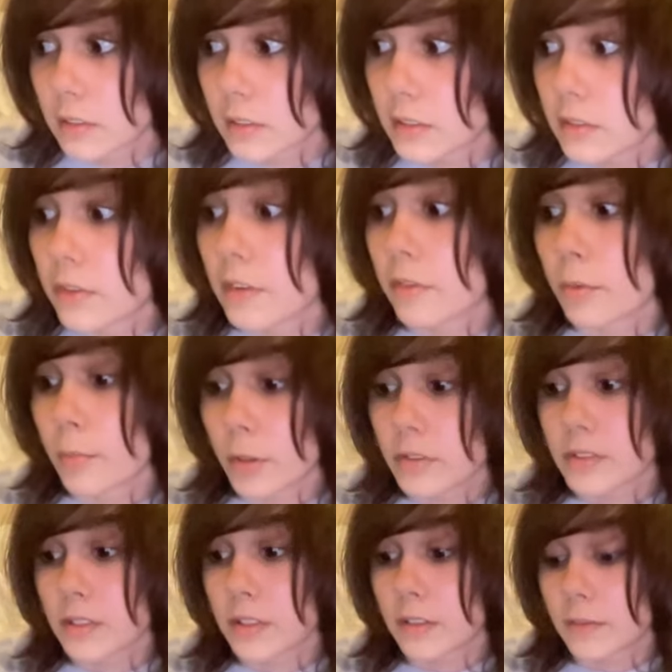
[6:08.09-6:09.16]
His favorite
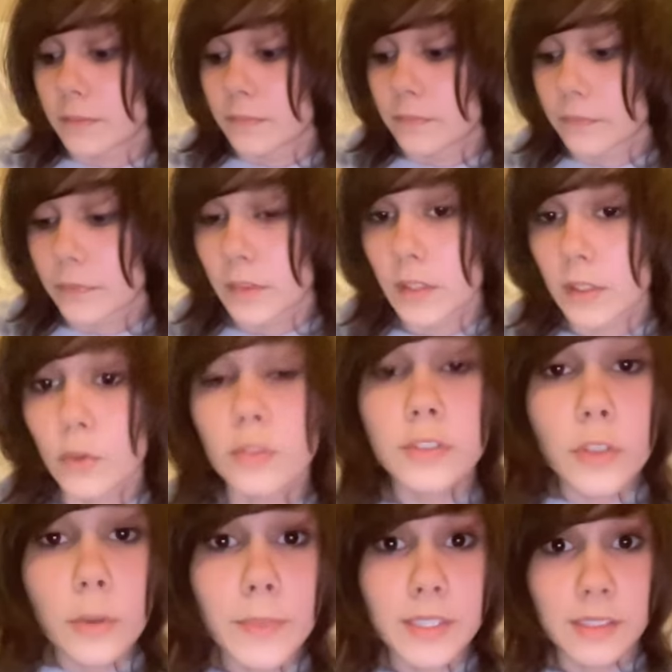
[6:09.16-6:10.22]
monster.
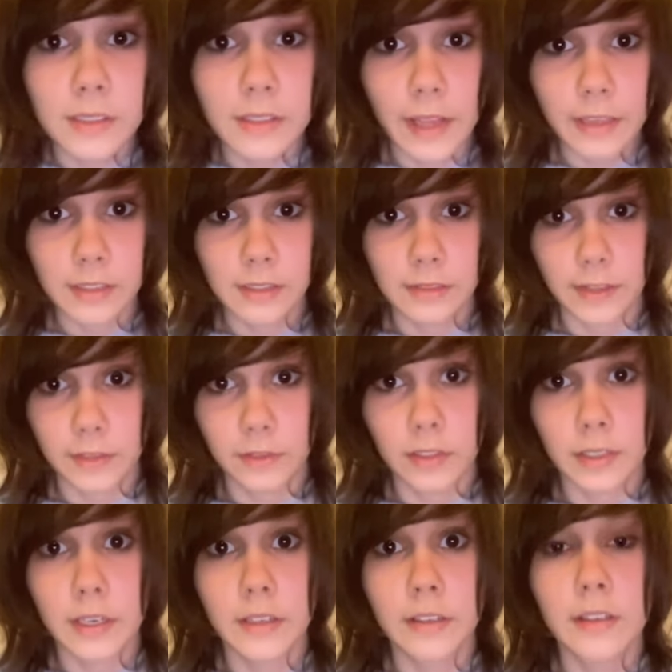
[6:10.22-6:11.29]
Also Mr. Ladder's
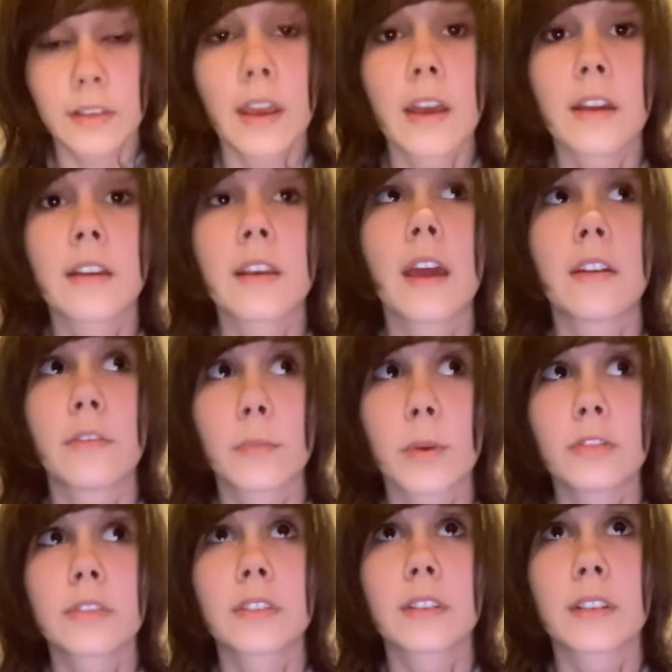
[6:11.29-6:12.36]
favorite kind of
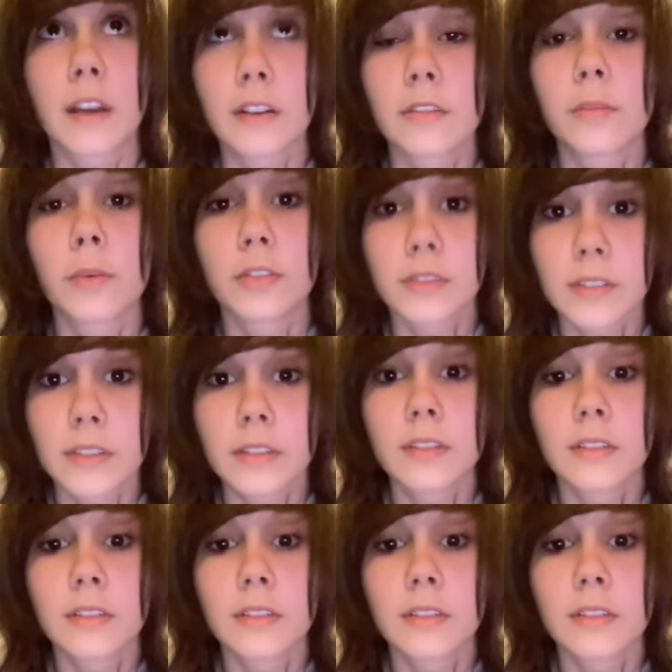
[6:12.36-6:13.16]
monster.